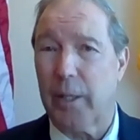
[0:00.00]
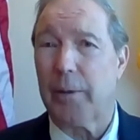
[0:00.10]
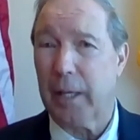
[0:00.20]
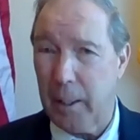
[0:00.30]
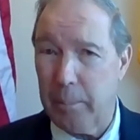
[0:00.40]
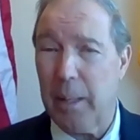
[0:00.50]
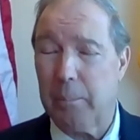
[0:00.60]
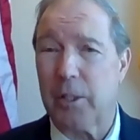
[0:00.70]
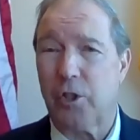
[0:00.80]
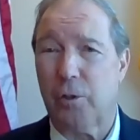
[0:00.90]
And the
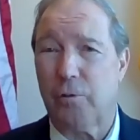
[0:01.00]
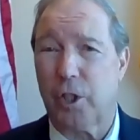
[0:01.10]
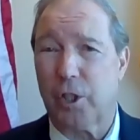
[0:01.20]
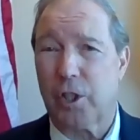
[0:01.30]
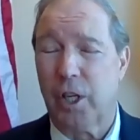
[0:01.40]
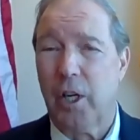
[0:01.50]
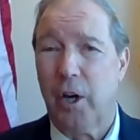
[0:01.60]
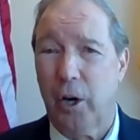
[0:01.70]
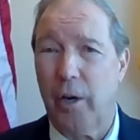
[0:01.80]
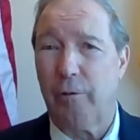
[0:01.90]
commitments you've just
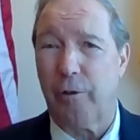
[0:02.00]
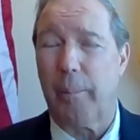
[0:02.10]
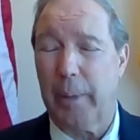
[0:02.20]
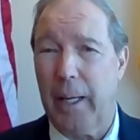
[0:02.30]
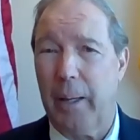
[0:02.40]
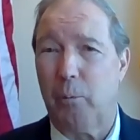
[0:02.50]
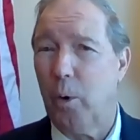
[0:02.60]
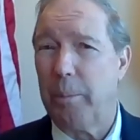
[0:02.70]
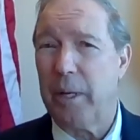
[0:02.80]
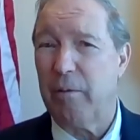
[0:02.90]
heard from him
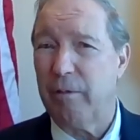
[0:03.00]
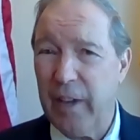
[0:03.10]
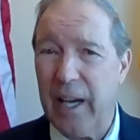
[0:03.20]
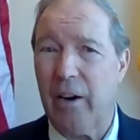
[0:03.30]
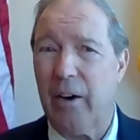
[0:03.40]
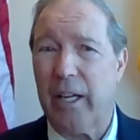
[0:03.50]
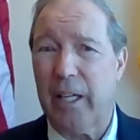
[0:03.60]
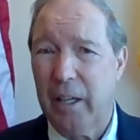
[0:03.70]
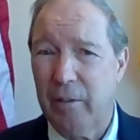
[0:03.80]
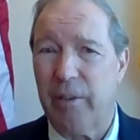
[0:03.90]
will be
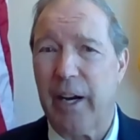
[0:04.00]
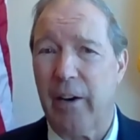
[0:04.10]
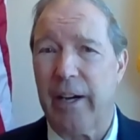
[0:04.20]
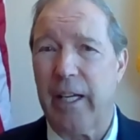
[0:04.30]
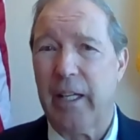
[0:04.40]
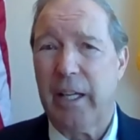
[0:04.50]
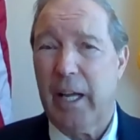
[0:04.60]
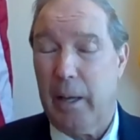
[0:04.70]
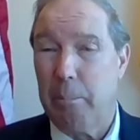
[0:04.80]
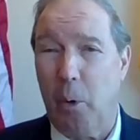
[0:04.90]
very, very
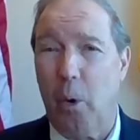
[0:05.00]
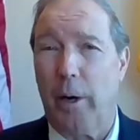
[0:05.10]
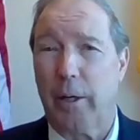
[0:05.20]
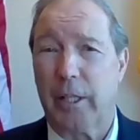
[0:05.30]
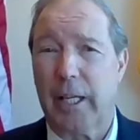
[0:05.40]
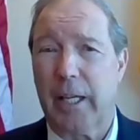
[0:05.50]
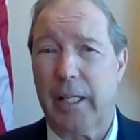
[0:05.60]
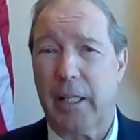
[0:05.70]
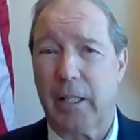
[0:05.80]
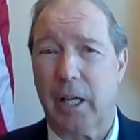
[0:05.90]
important to
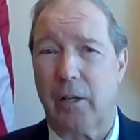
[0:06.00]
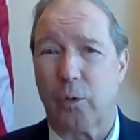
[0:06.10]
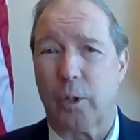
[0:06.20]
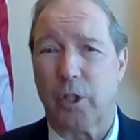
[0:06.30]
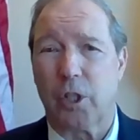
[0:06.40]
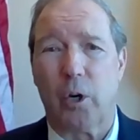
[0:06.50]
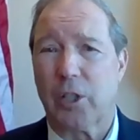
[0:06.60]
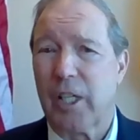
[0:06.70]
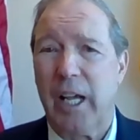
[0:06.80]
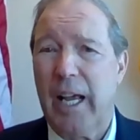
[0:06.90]
Indian country. So
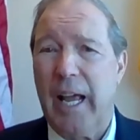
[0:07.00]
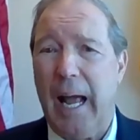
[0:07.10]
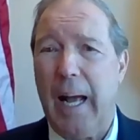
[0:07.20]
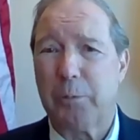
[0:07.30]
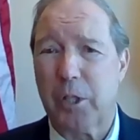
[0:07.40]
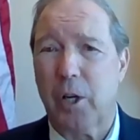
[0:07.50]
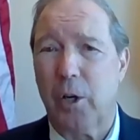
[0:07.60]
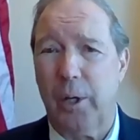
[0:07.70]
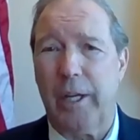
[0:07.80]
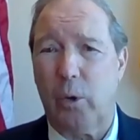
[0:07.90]
it's
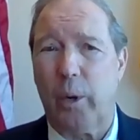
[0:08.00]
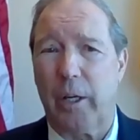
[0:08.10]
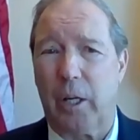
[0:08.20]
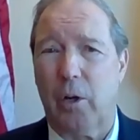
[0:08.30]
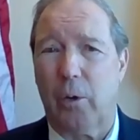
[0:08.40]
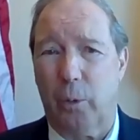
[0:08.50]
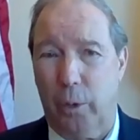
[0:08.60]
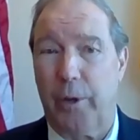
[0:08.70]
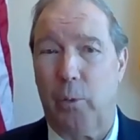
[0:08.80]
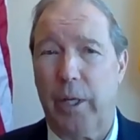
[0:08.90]
absolutely critical
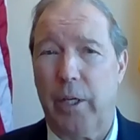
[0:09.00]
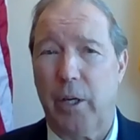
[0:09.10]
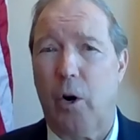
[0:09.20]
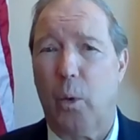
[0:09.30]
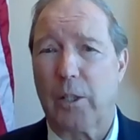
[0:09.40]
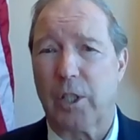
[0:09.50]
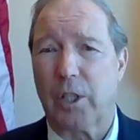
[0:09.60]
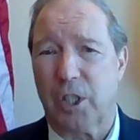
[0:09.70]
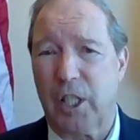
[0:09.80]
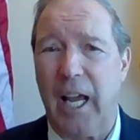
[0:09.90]
that we know what's
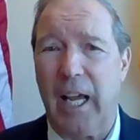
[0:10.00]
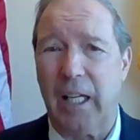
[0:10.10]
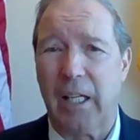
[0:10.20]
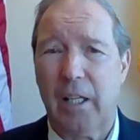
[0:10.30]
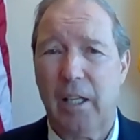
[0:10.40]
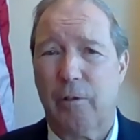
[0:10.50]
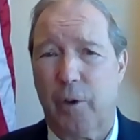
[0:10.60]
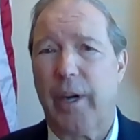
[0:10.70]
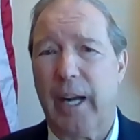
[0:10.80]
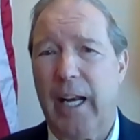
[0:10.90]
at stake
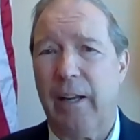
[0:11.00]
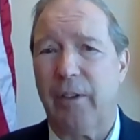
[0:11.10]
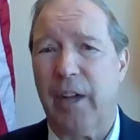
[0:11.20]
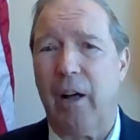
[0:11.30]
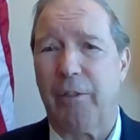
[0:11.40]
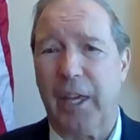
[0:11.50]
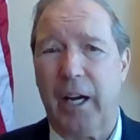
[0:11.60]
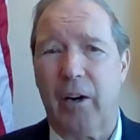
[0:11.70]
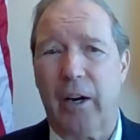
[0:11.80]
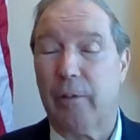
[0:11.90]
for Native health
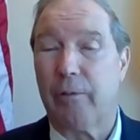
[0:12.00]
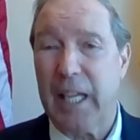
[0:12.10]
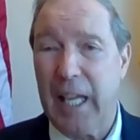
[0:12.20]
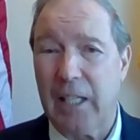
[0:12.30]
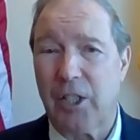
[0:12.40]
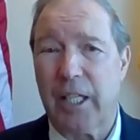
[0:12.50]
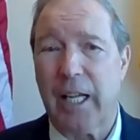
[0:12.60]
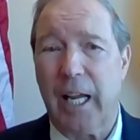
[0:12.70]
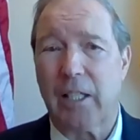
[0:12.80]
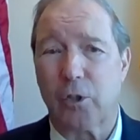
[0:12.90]
care if the
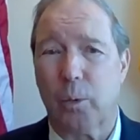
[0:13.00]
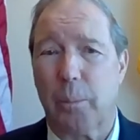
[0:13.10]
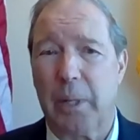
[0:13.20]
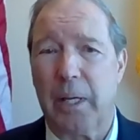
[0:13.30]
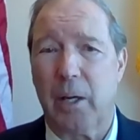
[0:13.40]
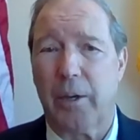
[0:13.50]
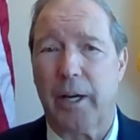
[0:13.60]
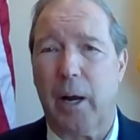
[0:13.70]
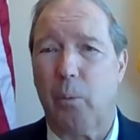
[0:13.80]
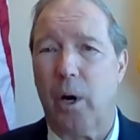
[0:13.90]
ACA is repealed.
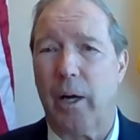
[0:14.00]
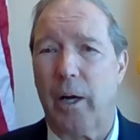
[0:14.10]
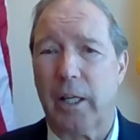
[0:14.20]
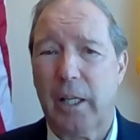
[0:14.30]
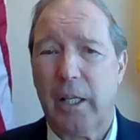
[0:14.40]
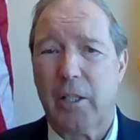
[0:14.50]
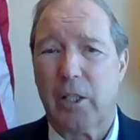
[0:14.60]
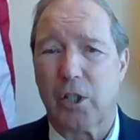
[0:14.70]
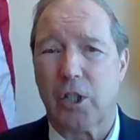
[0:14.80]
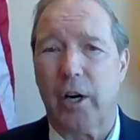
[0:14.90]
And I want
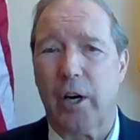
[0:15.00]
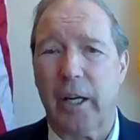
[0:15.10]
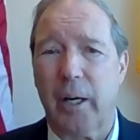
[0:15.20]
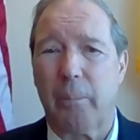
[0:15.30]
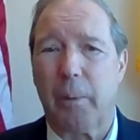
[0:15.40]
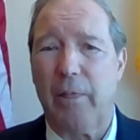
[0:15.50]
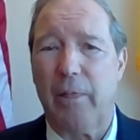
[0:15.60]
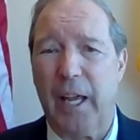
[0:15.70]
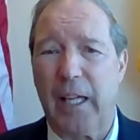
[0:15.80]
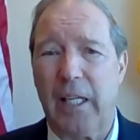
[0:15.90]
to start here by
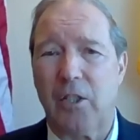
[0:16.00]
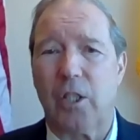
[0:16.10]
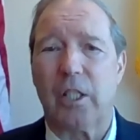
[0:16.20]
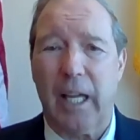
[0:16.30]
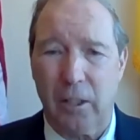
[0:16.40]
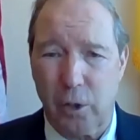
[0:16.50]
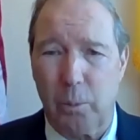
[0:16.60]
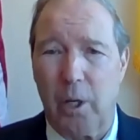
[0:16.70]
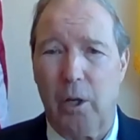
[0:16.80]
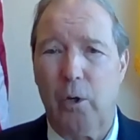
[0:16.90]
thanking
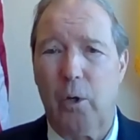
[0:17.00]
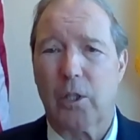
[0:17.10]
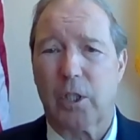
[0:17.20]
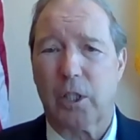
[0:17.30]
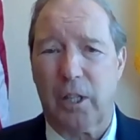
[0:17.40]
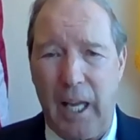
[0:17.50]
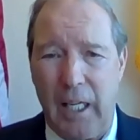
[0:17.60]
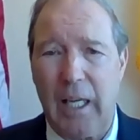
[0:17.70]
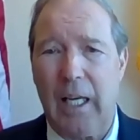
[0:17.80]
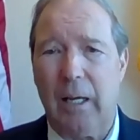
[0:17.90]
Councilman Lewis,
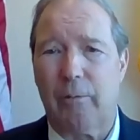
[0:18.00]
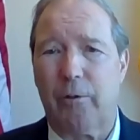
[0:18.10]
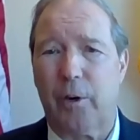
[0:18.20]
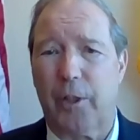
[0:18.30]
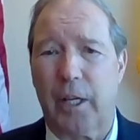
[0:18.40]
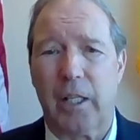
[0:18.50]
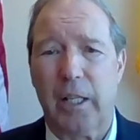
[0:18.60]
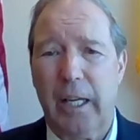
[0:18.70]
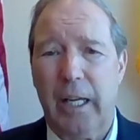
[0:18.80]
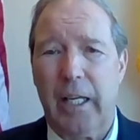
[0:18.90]
thanking him for the
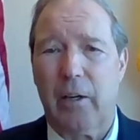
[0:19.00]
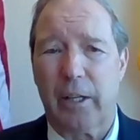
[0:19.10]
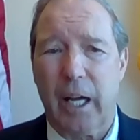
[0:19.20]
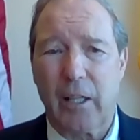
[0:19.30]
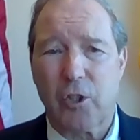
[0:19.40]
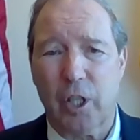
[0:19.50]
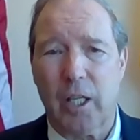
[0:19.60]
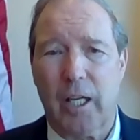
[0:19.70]
introduction.